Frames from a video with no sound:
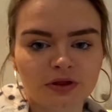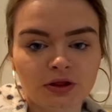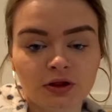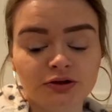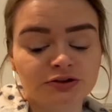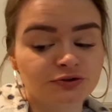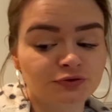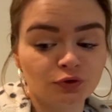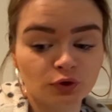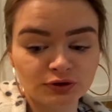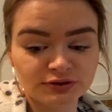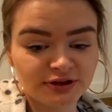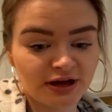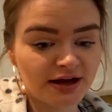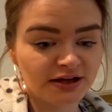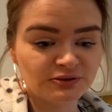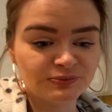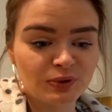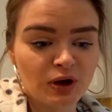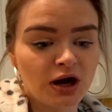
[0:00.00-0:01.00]
It's
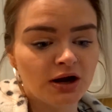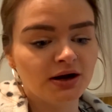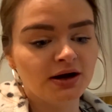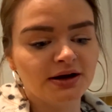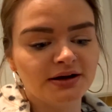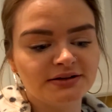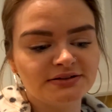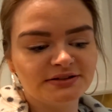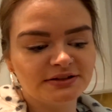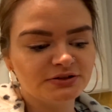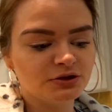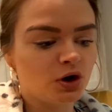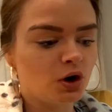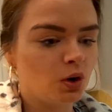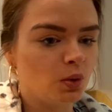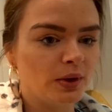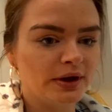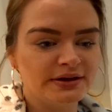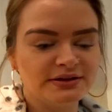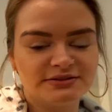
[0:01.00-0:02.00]
full-size products. It's
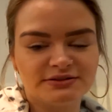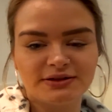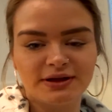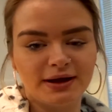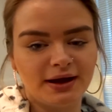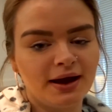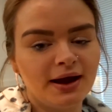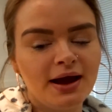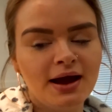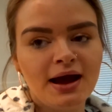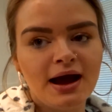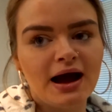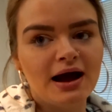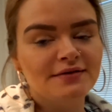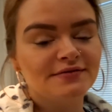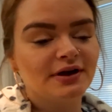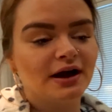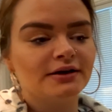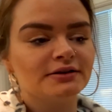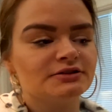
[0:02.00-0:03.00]
always like,
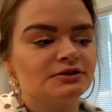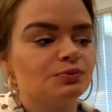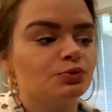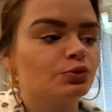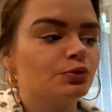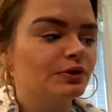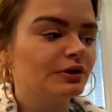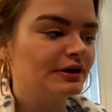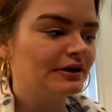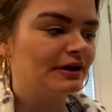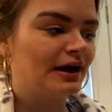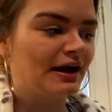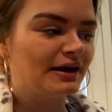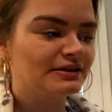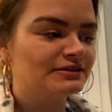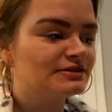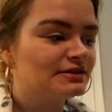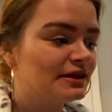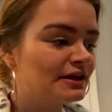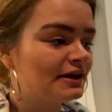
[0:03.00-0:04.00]
I've gotten some really
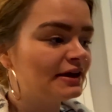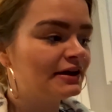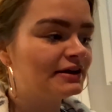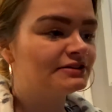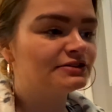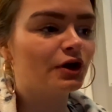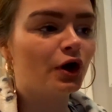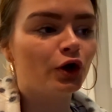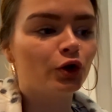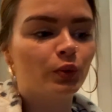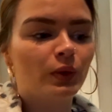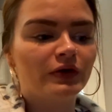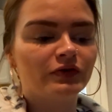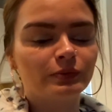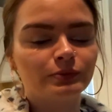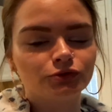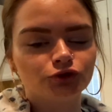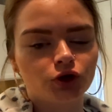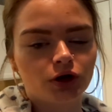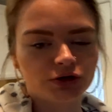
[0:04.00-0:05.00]
nice things, all the way
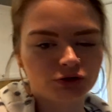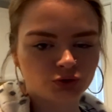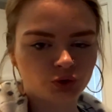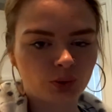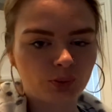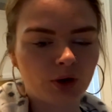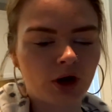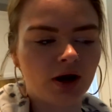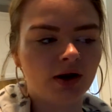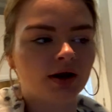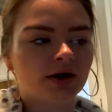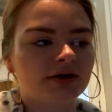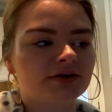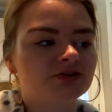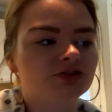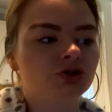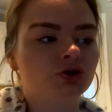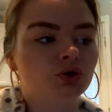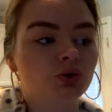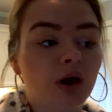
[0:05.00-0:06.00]
from drugstore
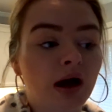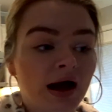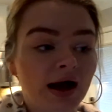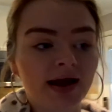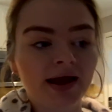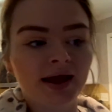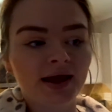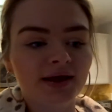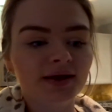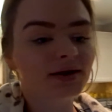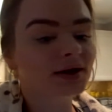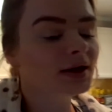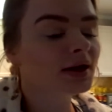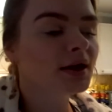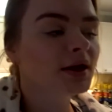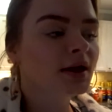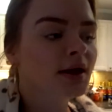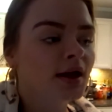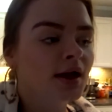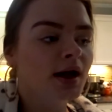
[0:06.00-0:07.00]
products to high-end.
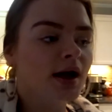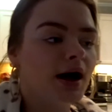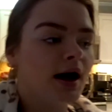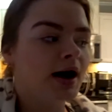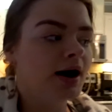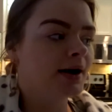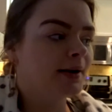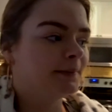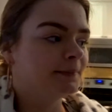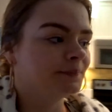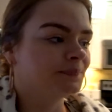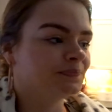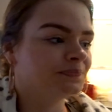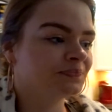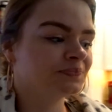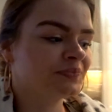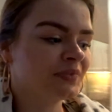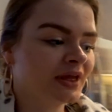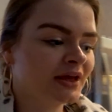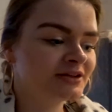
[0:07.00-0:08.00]

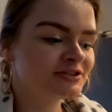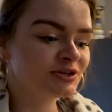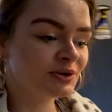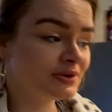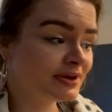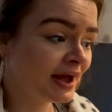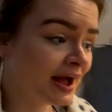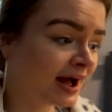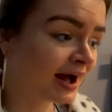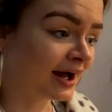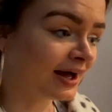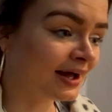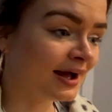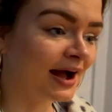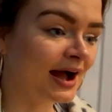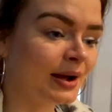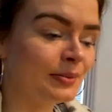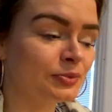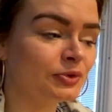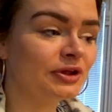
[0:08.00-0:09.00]
So yeah,
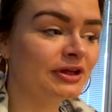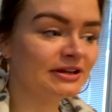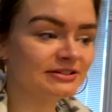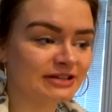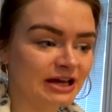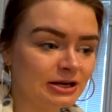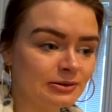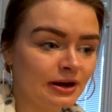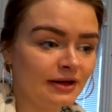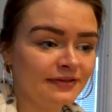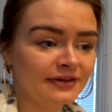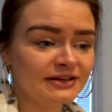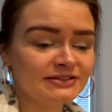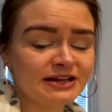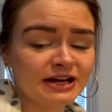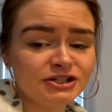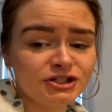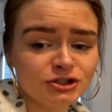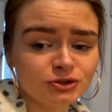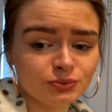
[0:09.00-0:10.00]
I'm really excited about this.
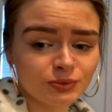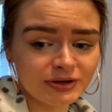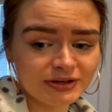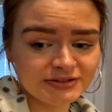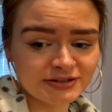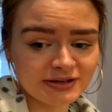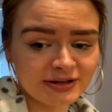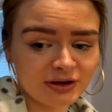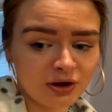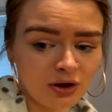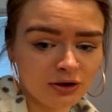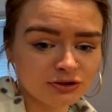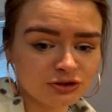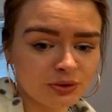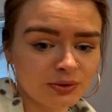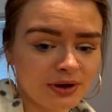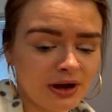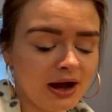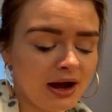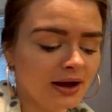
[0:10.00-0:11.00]
I just recently
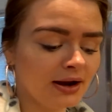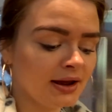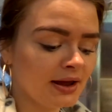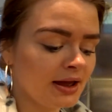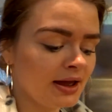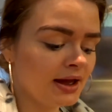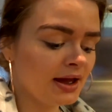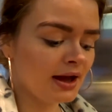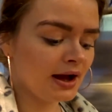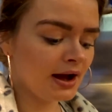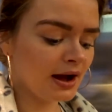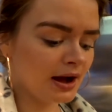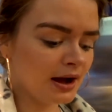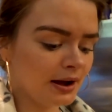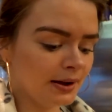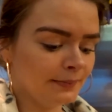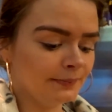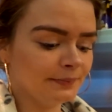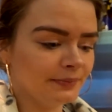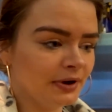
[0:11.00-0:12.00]
also got
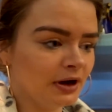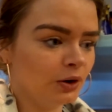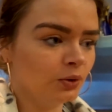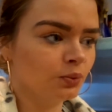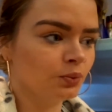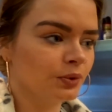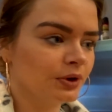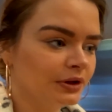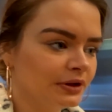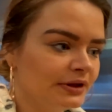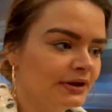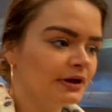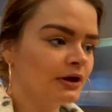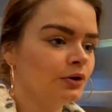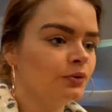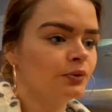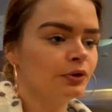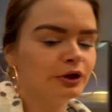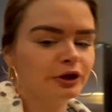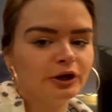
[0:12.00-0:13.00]
a really,
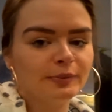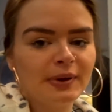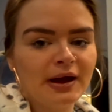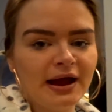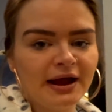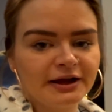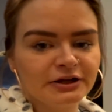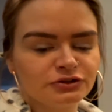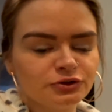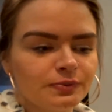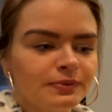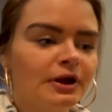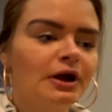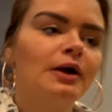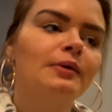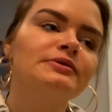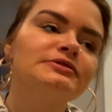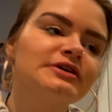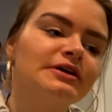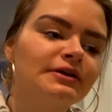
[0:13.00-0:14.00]
really good package from
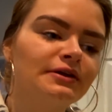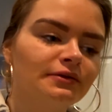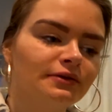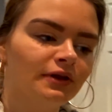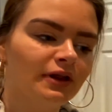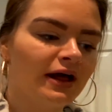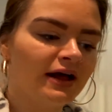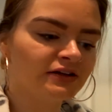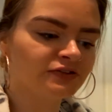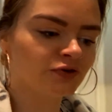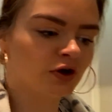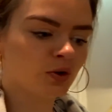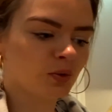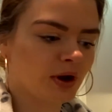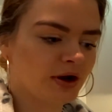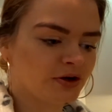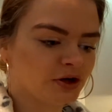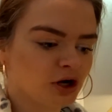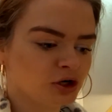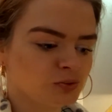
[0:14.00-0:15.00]
there. It was in the last vlog
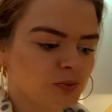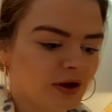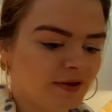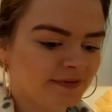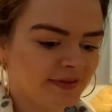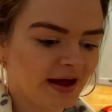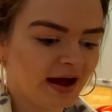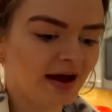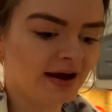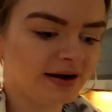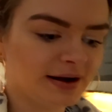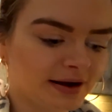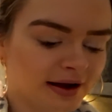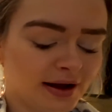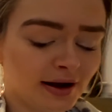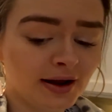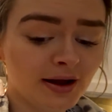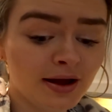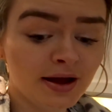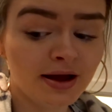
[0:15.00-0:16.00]
where I talked about that, and I
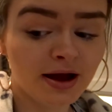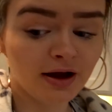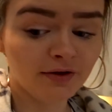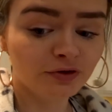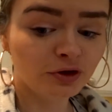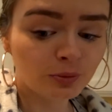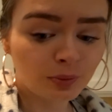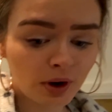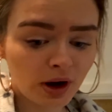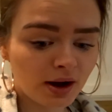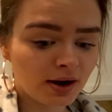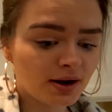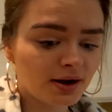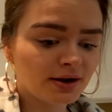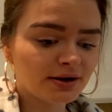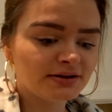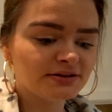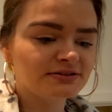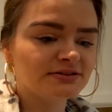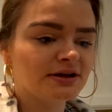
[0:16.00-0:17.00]
got a few
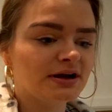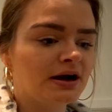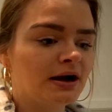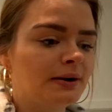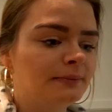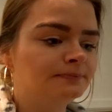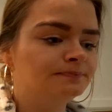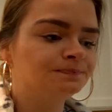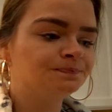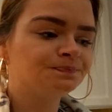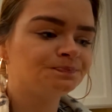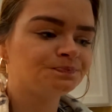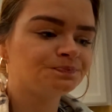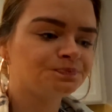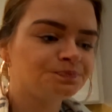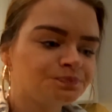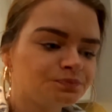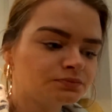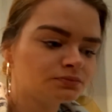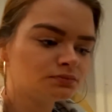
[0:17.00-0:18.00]
products
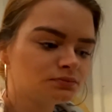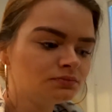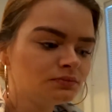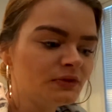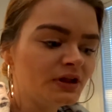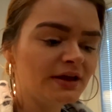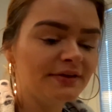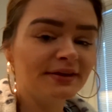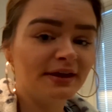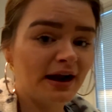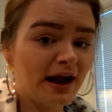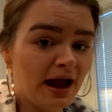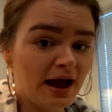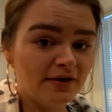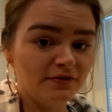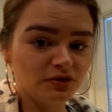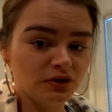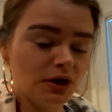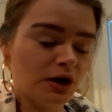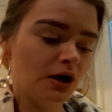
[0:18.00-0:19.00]
that I
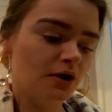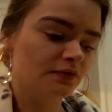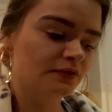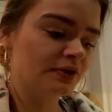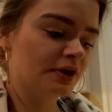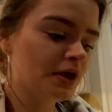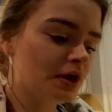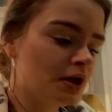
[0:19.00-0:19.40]
have loved.